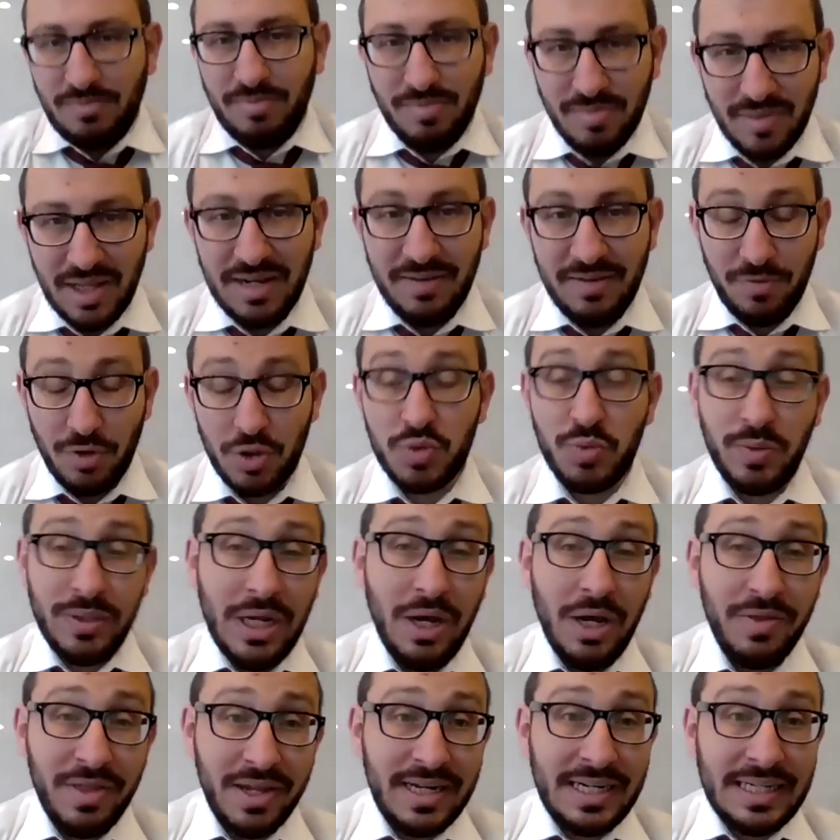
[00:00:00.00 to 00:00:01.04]
And of course we know
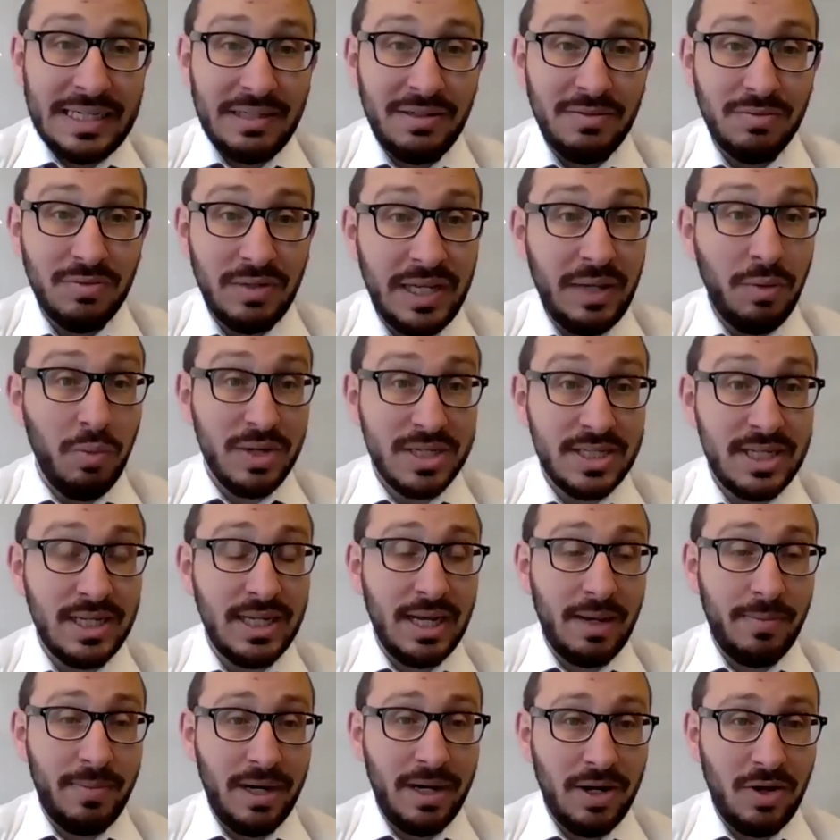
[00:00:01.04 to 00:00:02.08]
that he, he wasn't
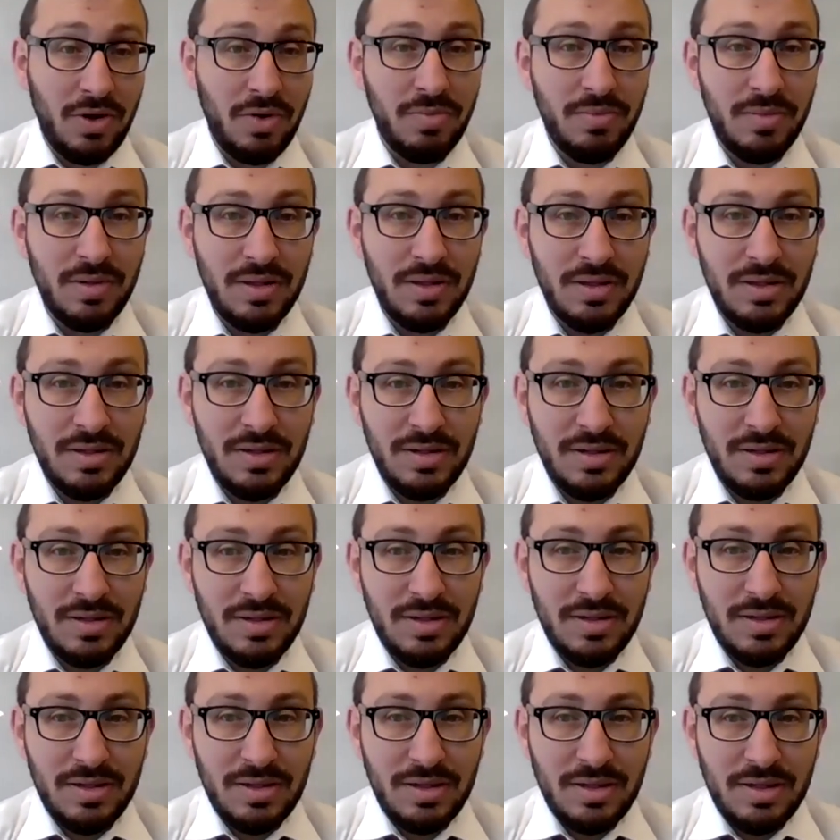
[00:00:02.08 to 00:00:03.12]
coming home.
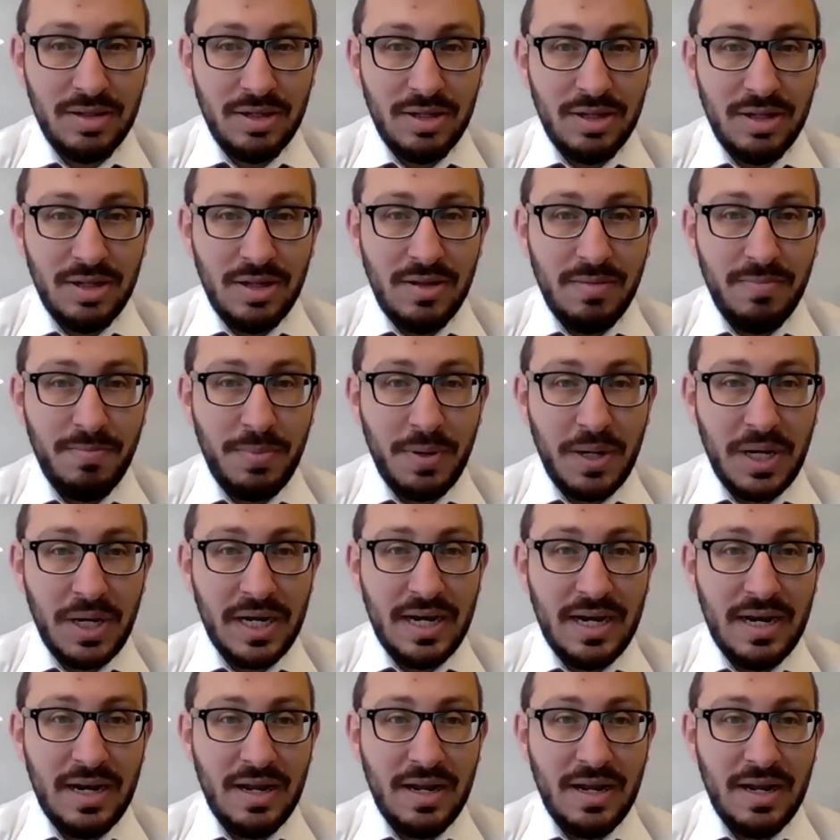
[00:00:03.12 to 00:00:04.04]
But